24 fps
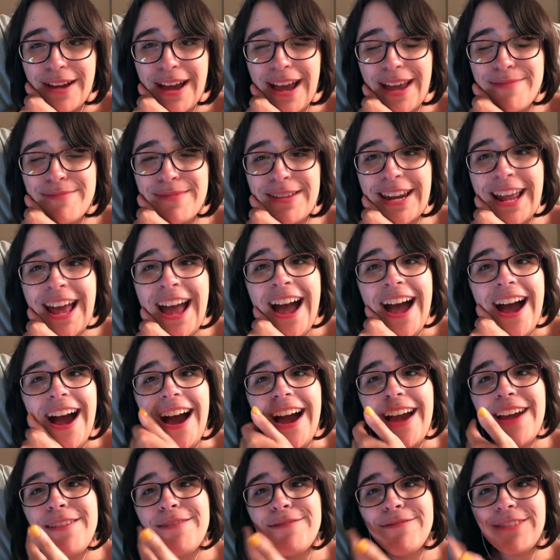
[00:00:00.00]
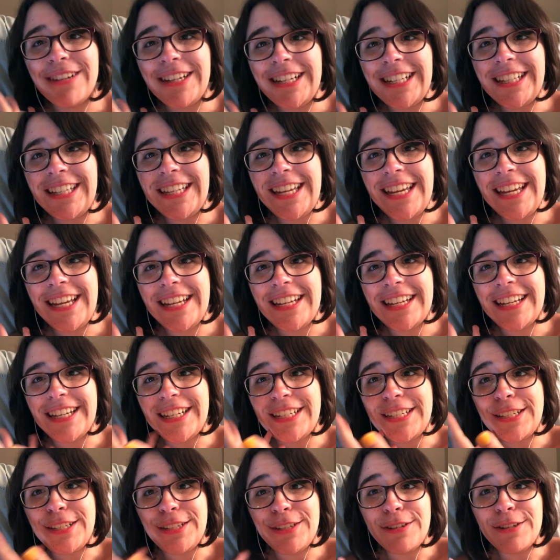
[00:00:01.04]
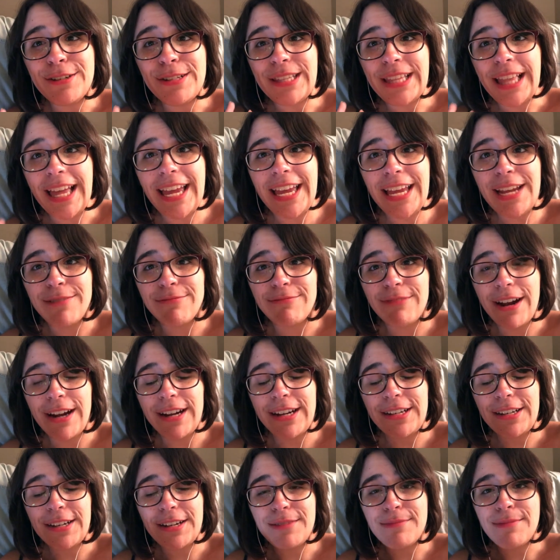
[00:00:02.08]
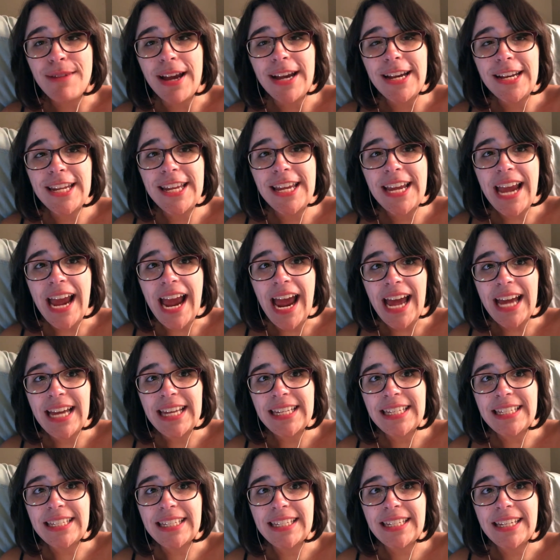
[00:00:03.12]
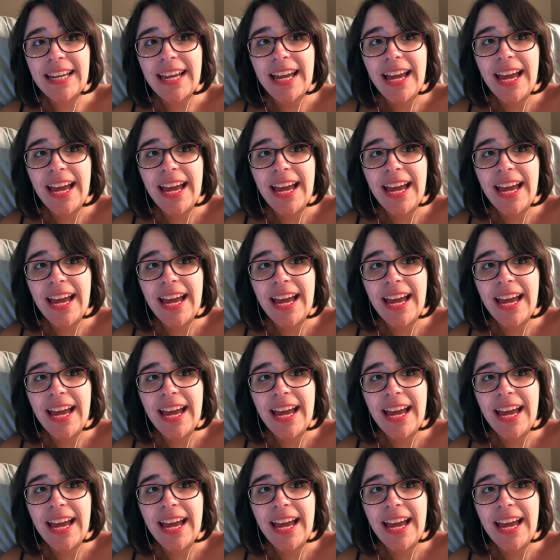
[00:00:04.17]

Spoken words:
I mean, I really do like Ron and Hermione as